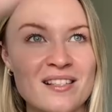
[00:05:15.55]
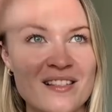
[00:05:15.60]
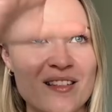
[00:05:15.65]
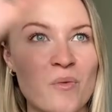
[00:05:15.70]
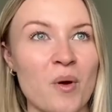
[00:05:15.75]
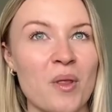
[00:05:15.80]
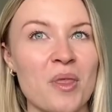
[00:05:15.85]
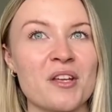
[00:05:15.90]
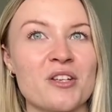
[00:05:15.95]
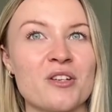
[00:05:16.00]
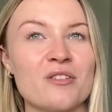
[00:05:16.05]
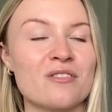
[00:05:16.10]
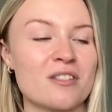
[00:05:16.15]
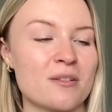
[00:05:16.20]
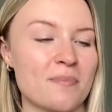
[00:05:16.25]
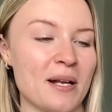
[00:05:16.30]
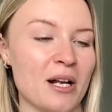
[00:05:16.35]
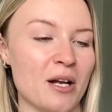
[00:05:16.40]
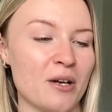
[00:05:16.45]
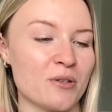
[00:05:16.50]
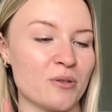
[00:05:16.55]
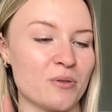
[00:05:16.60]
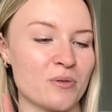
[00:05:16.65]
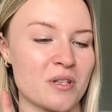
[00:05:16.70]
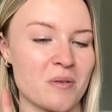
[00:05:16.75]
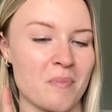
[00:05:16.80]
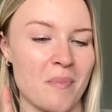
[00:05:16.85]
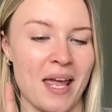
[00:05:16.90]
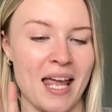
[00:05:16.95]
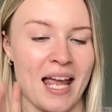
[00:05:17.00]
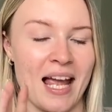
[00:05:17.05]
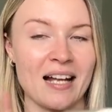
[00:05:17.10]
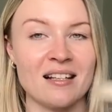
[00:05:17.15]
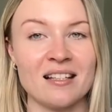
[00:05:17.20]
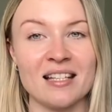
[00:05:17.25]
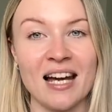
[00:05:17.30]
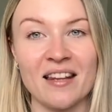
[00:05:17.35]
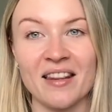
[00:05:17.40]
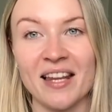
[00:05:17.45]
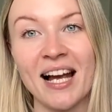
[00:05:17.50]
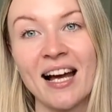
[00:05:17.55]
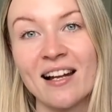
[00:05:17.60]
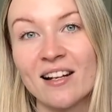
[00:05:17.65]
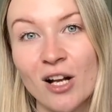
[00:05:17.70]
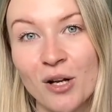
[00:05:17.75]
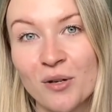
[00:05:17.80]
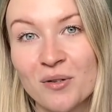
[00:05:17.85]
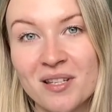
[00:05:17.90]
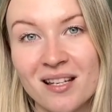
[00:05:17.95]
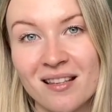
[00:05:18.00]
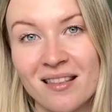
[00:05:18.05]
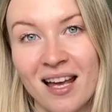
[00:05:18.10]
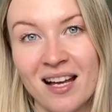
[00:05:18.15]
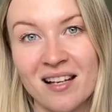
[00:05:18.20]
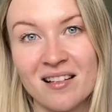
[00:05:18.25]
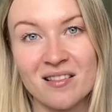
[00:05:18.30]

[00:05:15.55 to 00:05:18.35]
to one that used to be local to me, and yeah, they had loads in there.